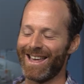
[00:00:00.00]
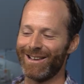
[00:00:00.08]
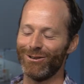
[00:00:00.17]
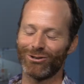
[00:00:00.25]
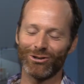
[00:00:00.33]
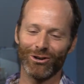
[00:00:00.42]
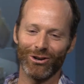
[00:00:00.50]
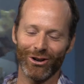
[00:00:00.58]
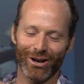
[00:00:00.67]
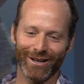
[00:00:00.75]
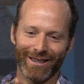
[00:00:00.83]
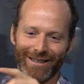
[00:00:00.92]
I used to
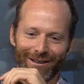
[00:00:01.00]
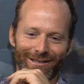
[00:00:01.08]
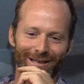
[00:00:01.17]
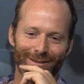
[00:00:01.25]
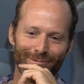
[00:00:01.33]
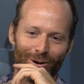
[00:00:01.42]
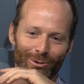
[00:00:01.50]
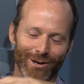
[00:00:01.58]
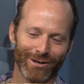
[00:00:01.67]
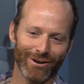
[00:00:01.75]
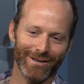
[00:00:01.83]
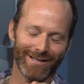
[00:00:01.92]
look outside my
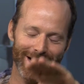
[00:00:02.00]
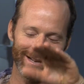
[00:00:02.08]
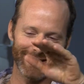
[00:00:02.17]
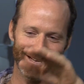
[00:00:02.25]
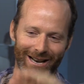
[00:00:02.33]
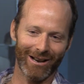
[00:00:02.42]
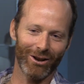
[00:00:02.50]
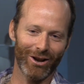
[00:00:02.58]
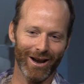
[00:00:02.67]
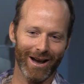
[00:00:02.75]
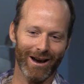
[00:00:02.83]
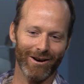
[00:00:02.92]
window in Sandton and
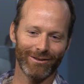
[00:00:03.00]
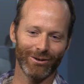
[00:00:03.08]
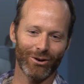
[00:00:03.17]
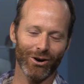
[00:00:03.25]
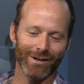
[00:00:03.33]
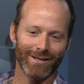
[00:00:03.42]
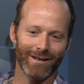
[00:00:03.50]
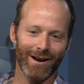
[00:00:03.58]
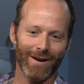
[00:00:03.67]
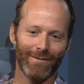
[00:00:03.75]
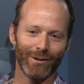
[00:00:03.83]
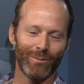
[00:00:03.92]
look out across the
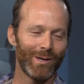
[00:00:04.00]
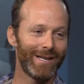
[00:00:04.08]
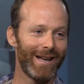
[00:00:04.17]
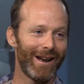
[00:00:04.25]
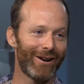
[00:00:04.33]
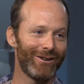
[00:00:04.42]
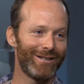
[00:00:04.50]
Highveld to pretend I could